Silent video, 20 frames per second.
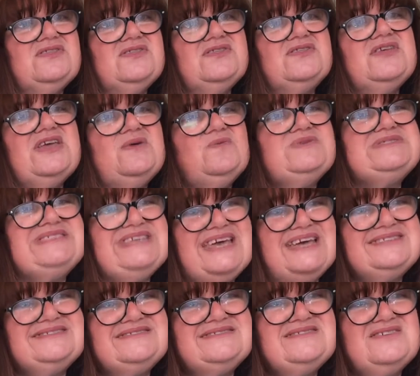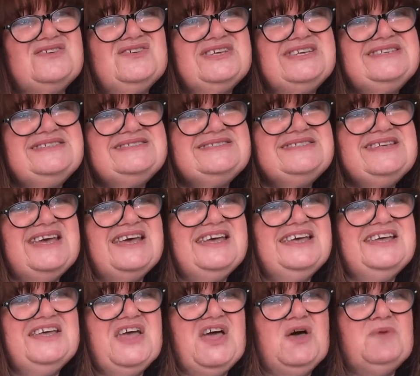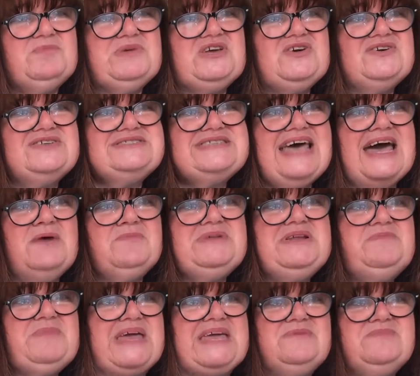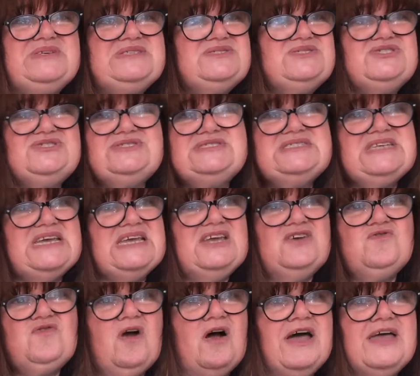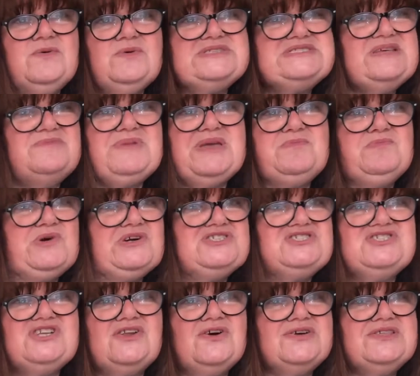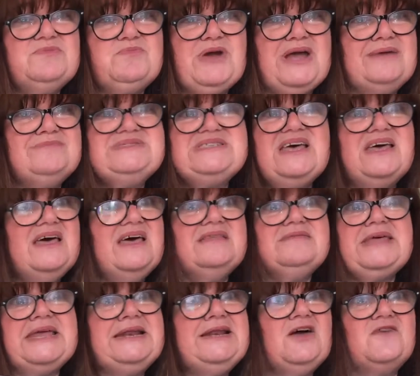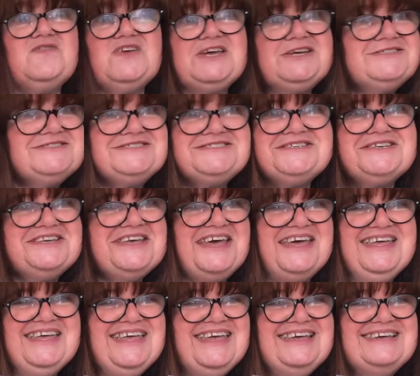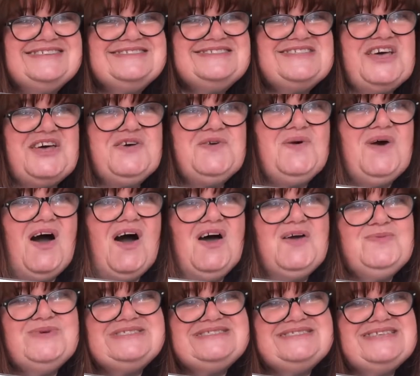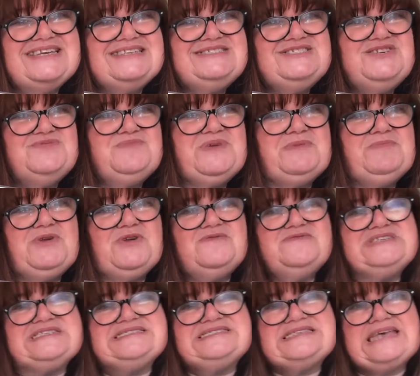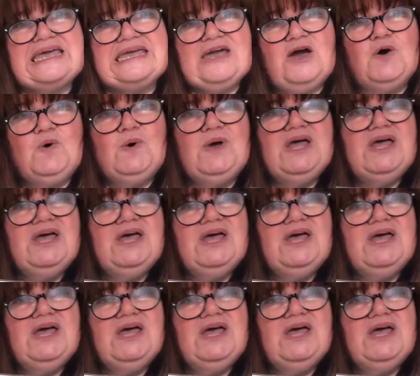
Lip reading: it was the exercise, yeah, because how many babies do you see crying as they're being pushed along in the prams? They love it, yeah. So I would say to you, people often say, oh,